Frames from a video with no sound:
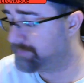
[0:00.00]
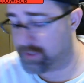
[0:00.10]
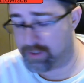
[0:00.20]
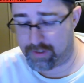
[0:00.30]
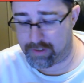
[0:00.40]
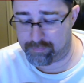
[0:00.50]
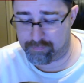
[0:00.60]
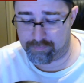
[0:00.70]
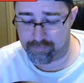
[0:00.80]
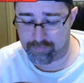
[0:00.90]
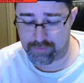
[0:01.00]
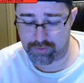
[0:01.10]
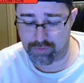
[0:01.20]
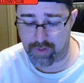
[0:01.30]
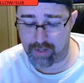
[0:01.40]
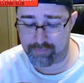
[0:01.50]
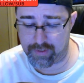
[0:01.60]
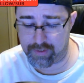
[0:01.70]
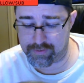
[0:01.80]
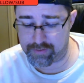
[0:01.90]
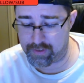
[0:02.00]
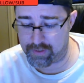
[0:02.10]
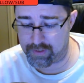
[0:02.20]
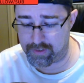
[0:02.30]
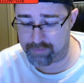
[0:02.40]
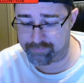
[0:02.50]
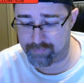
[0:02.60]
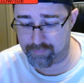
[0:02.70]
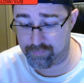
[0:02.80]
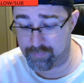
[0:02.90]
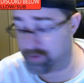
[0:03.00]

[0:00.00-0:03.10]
To drive these, they're